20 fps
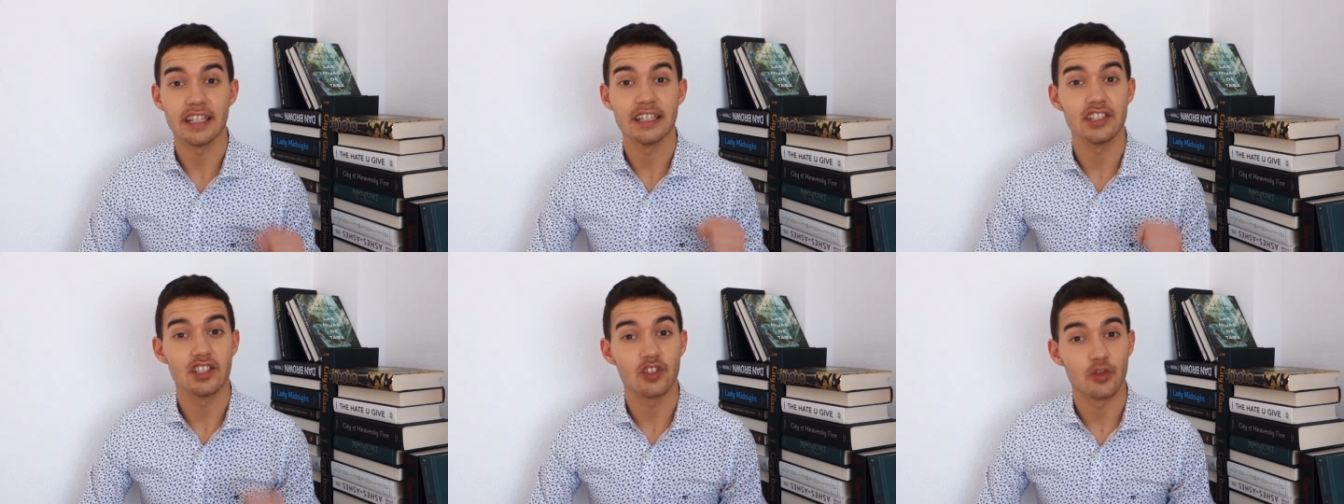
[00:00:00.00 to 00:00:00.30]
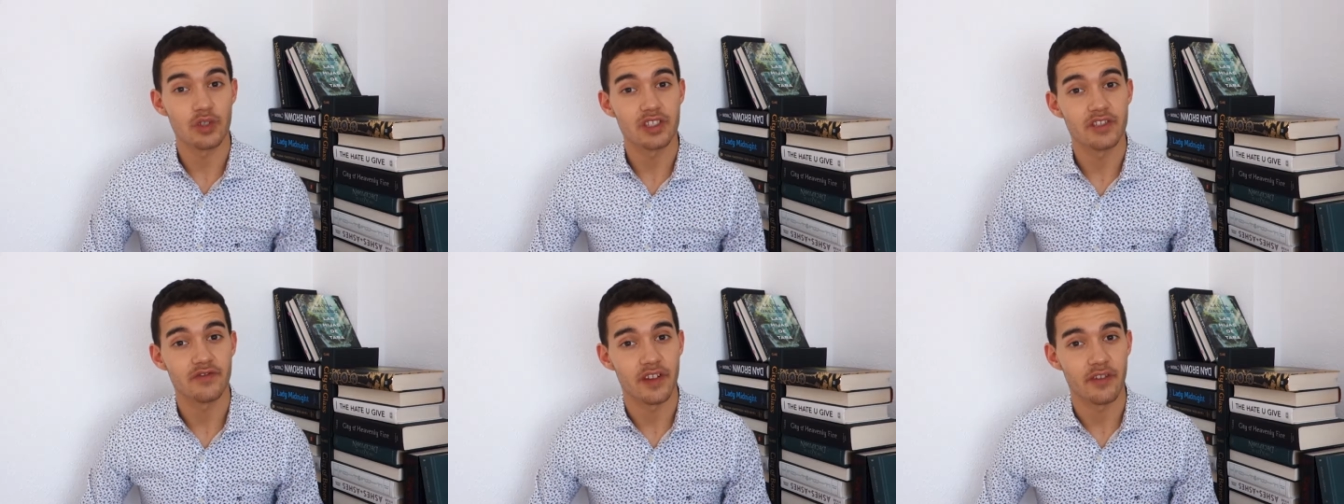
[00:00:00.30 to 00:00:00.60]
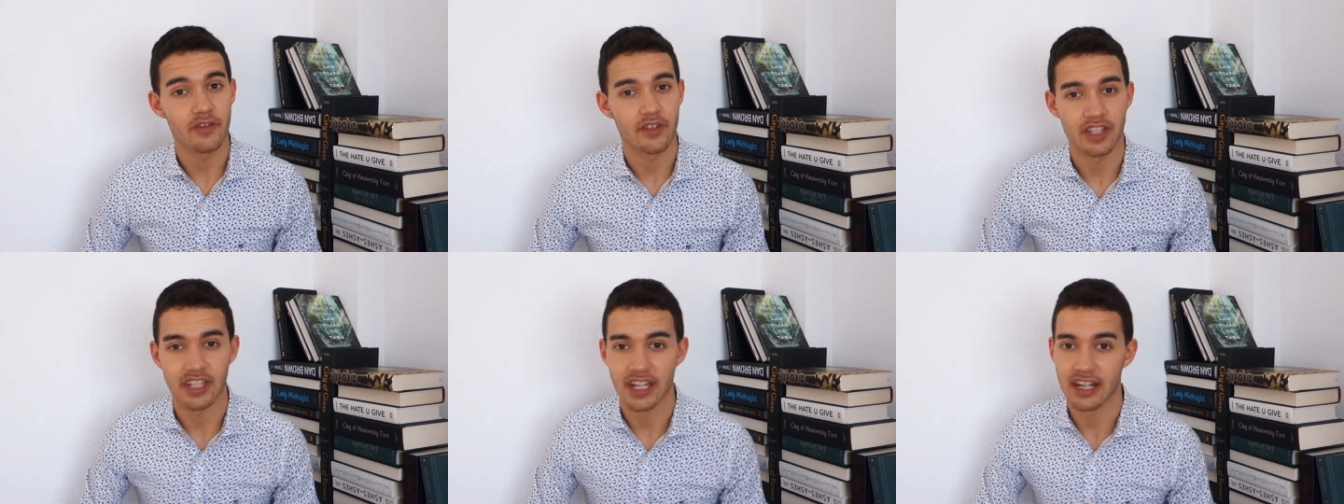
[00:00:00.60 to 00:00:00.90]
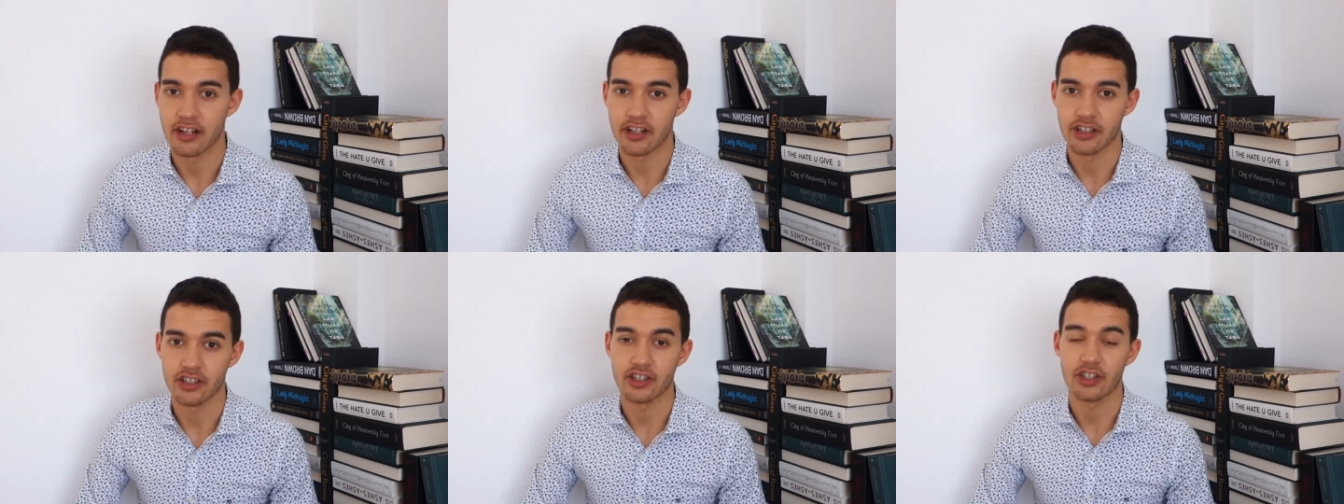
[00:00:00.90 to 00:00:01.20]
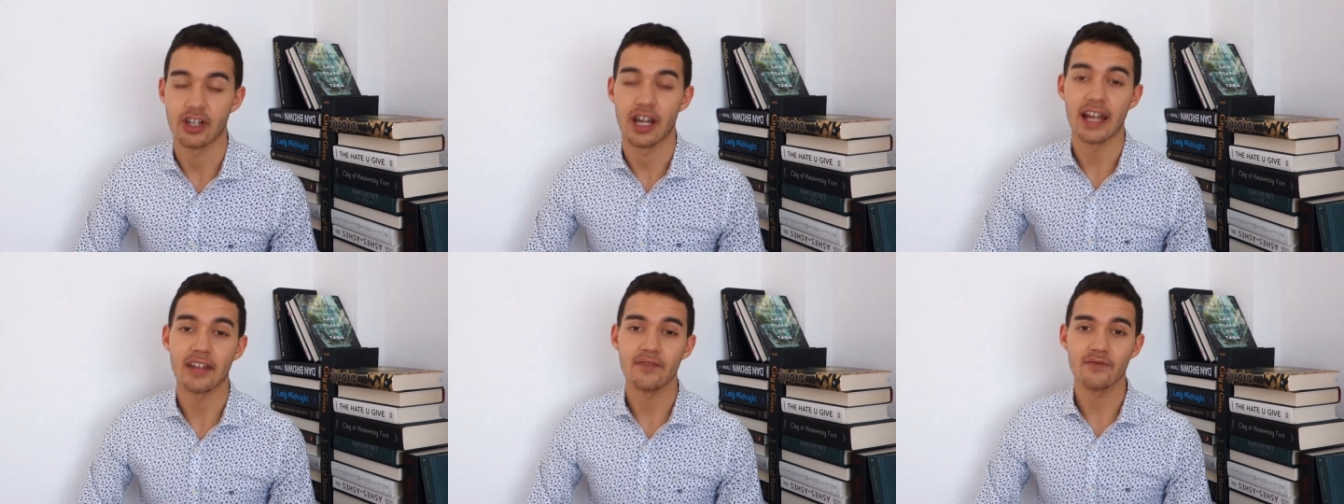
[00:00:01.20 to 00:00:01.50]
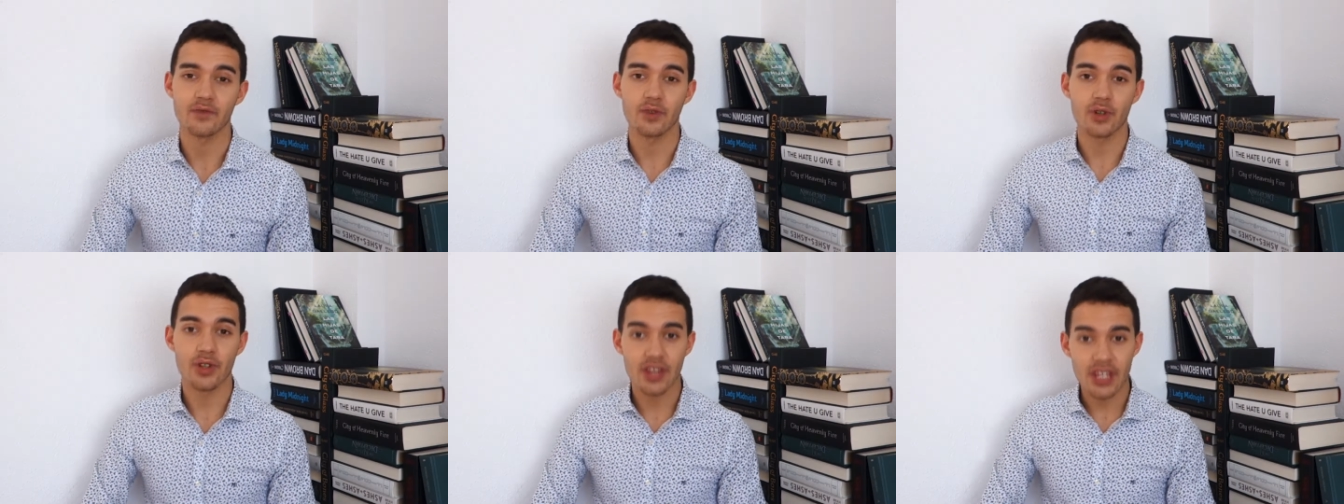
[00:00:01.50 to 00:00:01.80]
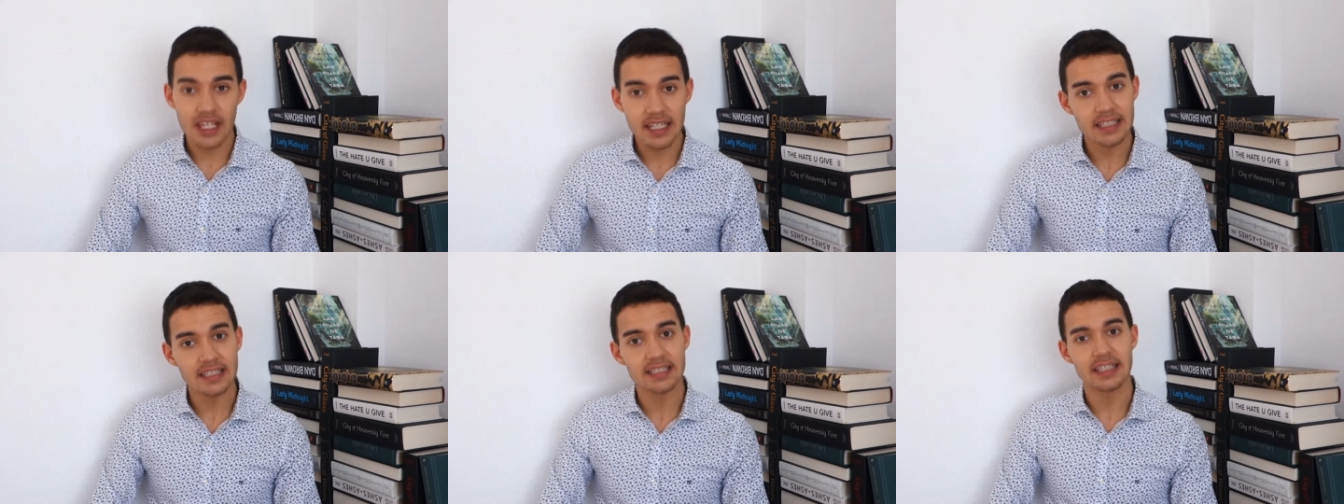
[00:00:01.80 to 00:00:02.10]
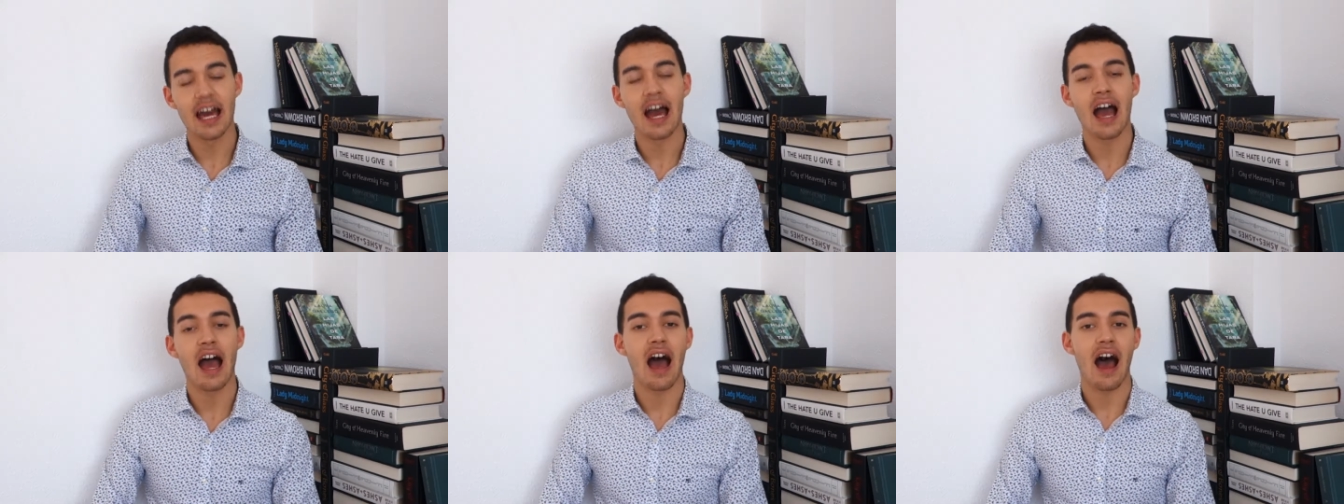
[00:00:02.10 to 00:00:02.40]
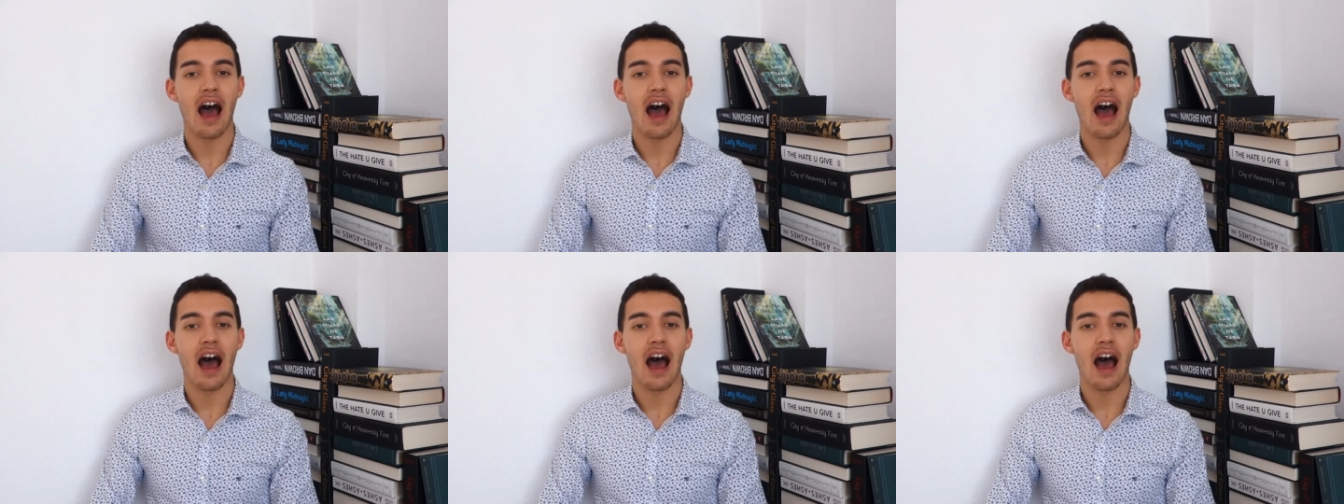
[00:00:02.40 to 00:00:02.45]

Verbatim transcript: is newest favorite character, and for this,